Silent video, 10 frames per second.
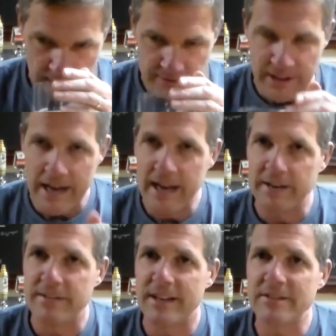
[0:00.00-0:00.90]
It
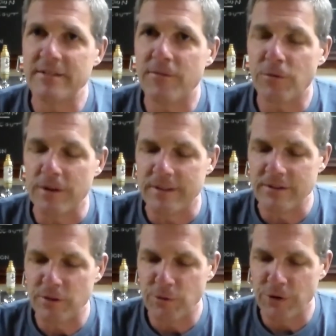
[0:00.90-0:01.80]
doesn't
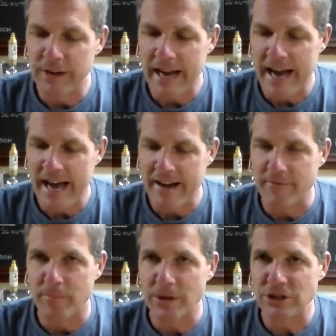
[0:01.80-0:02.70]
really
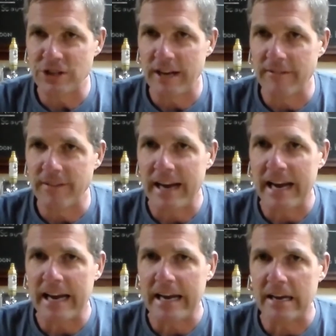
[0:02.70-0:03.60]
have much of
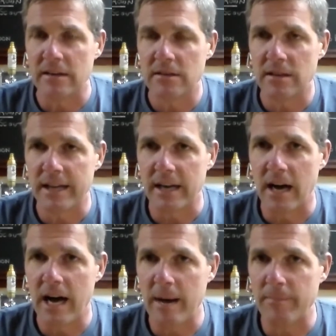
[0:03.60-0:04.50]
a
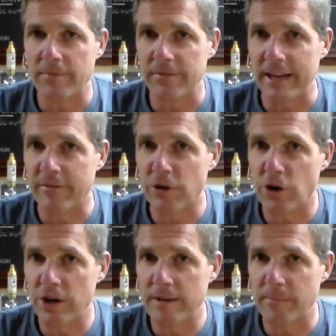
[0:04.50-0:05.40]
hop flavor
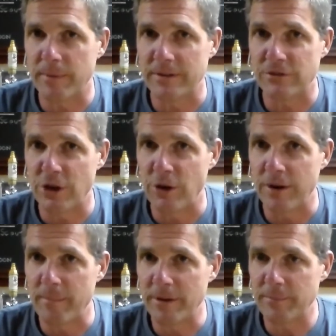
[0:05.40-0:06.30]
on it, but so
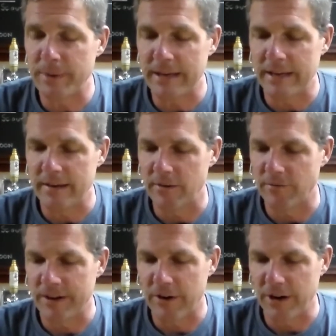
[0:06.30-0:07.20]
it must be
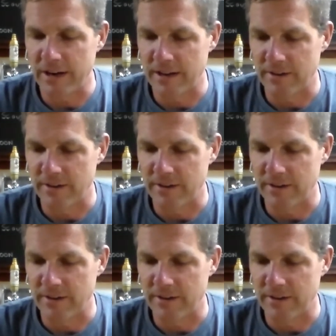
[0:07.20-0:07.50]
very